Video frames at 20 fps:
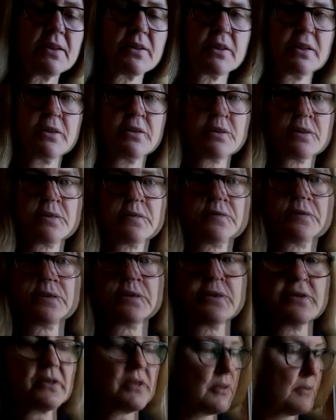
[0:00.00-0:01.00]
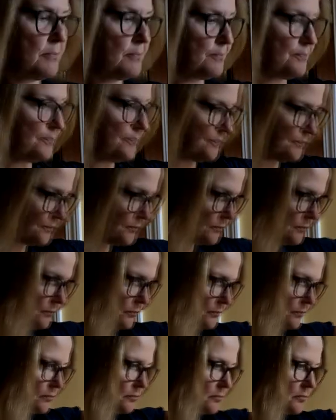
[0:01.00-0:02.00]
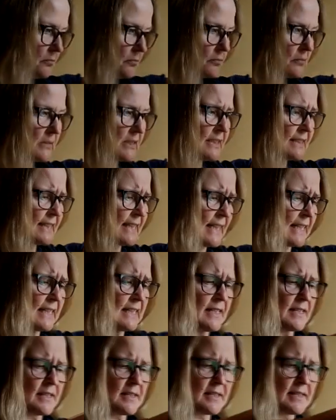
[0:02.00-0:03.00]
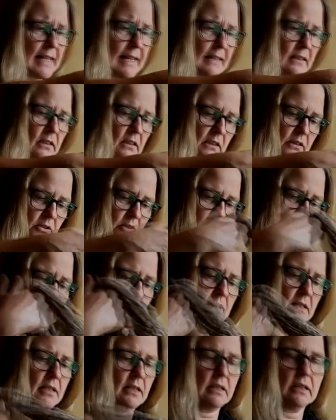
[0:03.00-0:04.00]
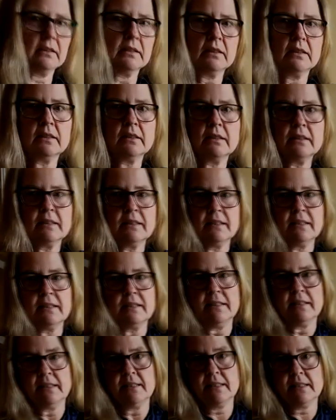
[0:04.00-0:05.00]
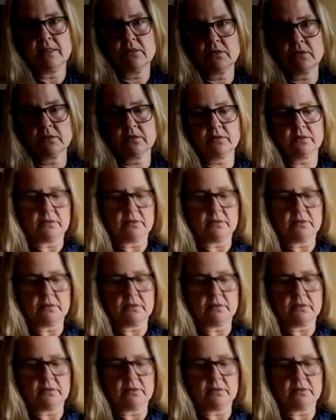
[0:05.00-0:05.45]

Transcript: so here's the first skein. This is that long draw. Now,